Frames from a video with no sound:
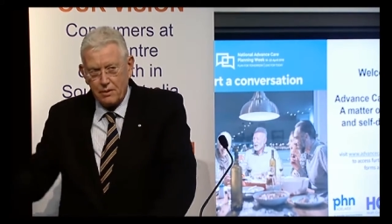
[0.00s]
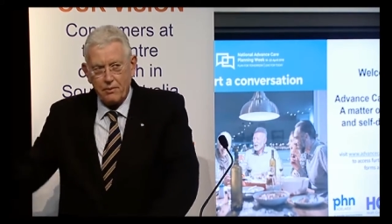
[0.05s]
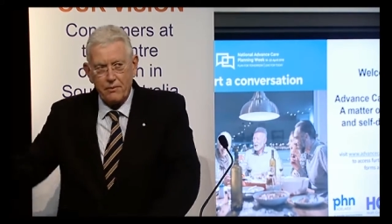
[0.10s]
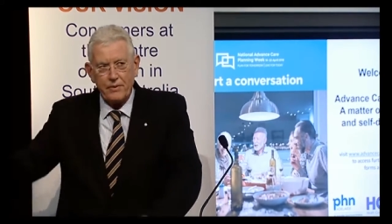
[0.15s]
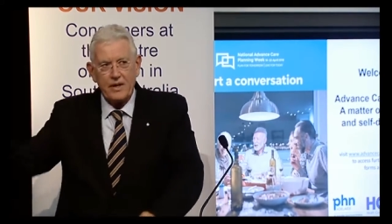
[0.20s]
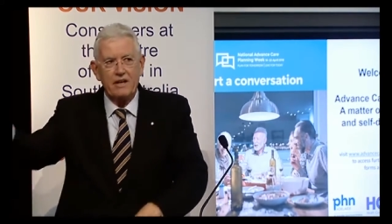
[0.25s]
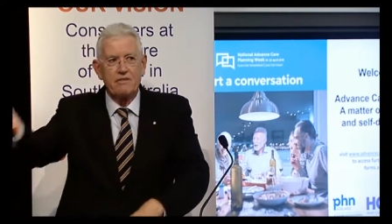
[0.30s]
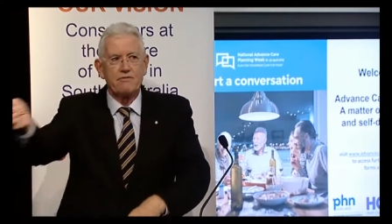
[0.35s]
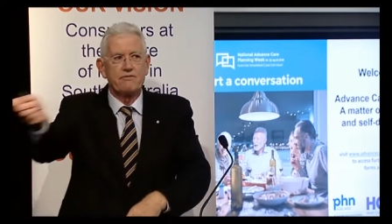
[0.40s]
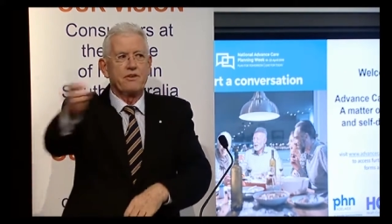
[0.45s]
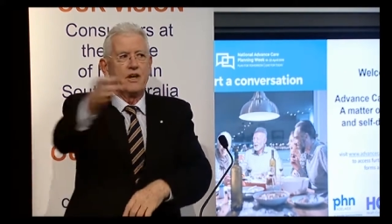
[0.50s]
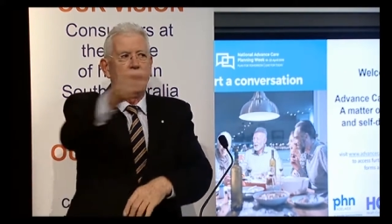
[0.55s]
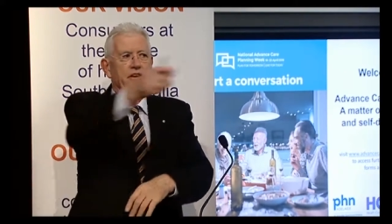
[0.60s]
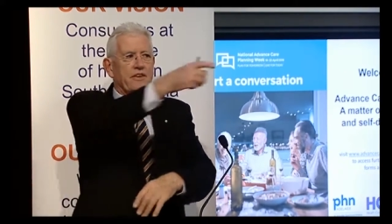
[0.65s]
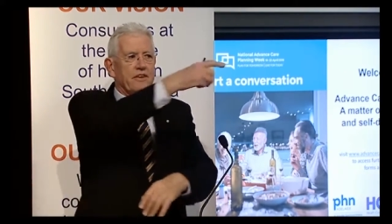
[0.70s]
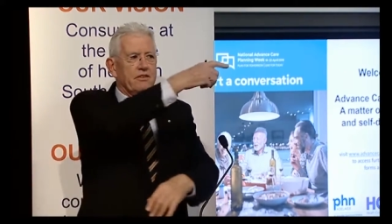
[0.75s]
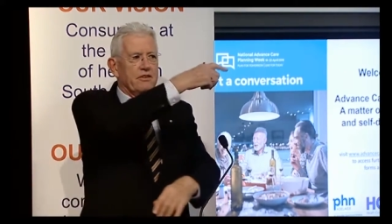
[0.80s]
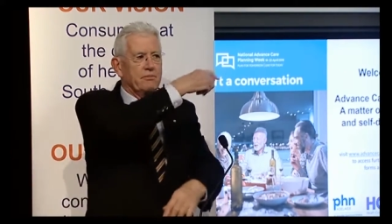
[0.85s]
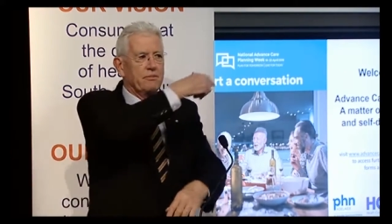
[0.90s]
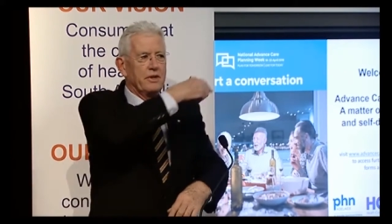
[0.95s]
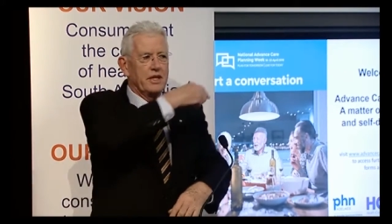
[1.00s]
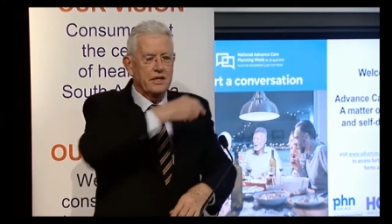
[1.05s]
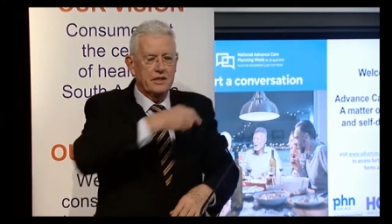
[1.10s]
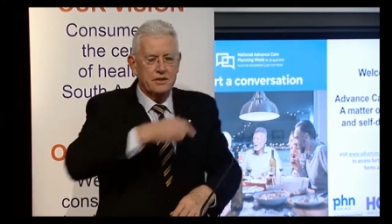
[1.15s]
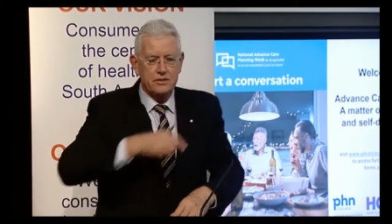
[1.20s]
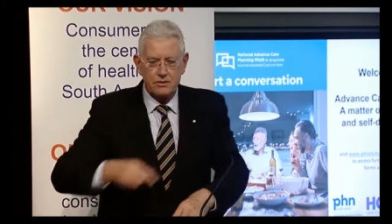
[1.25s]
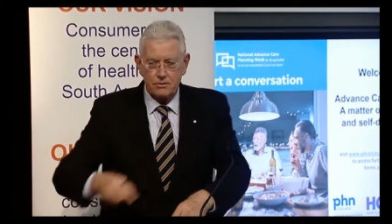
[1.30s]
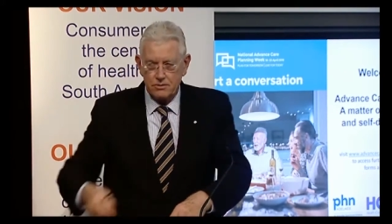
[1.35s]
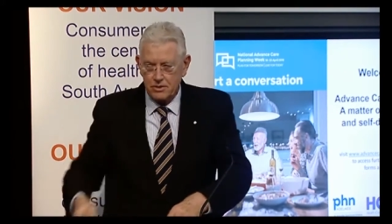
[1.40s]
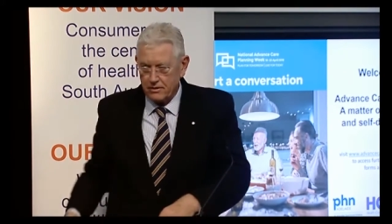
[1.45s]
about 500
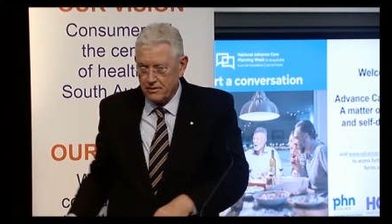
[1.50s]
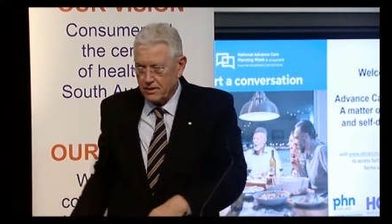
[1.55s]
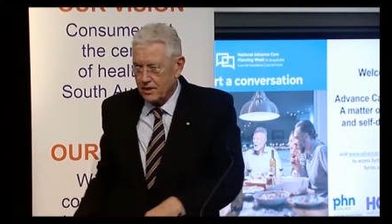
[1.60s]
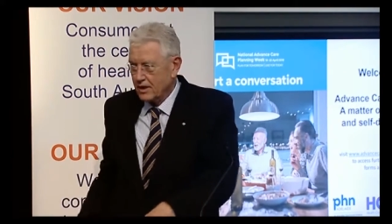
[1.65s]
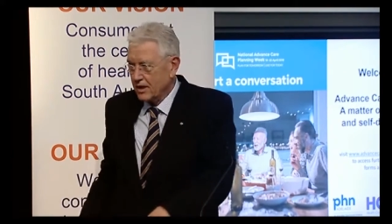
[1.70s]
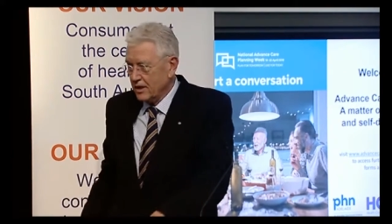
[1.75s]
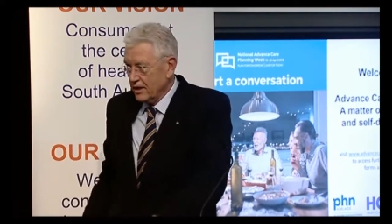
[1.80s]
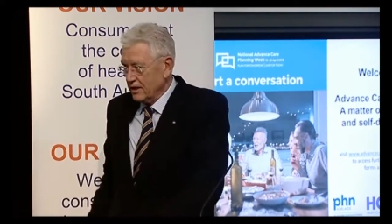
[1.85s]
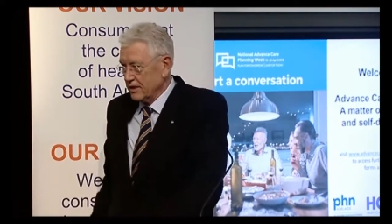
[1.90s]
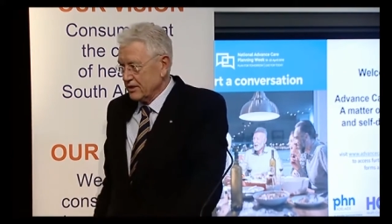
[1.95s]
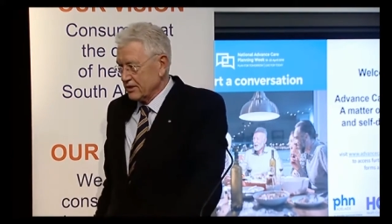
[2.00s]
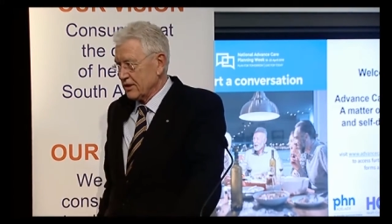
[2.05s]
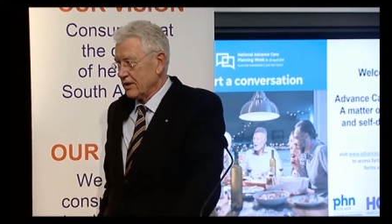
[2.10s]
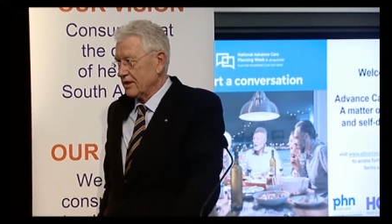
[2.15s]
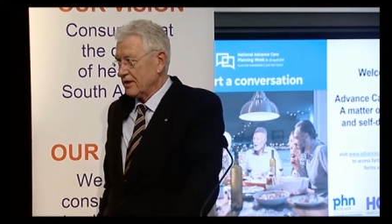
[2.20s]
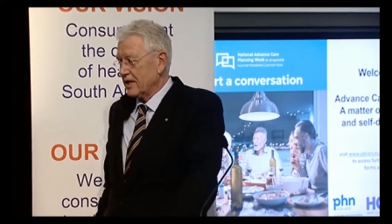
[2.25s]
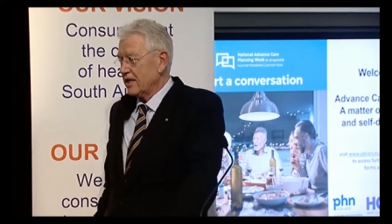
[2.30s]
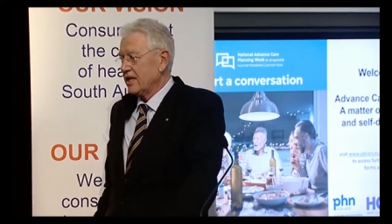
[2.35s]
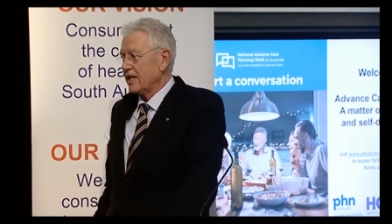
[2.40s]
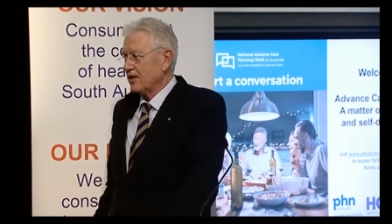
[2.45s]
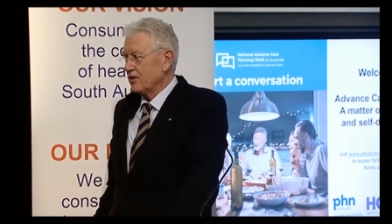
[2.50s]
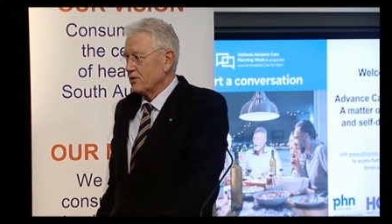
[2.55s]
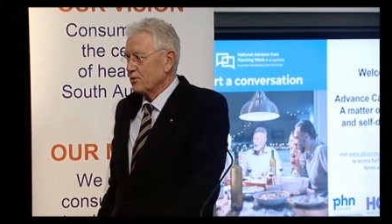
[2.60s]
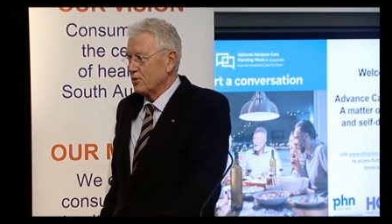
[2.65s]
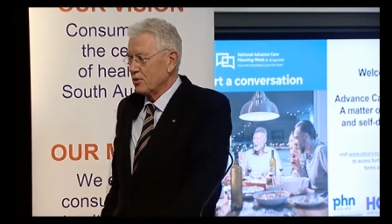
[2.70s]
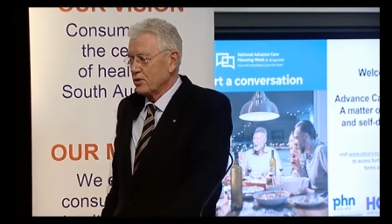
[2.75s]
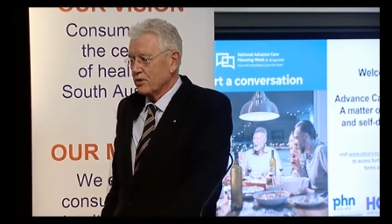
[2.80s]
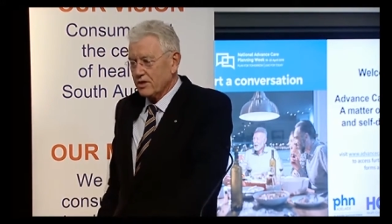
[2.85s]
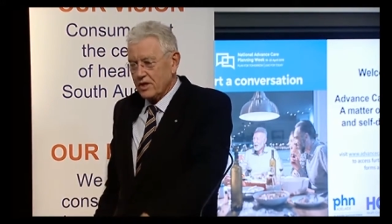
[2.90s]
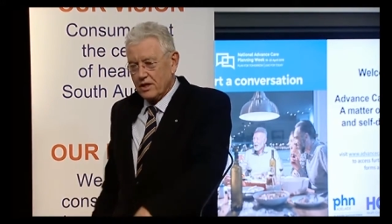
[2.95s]
metres or whatever. So I get out of the
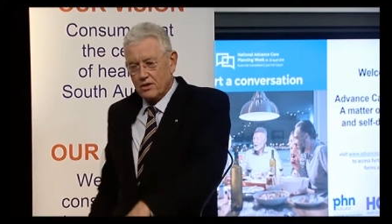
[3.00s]
water and I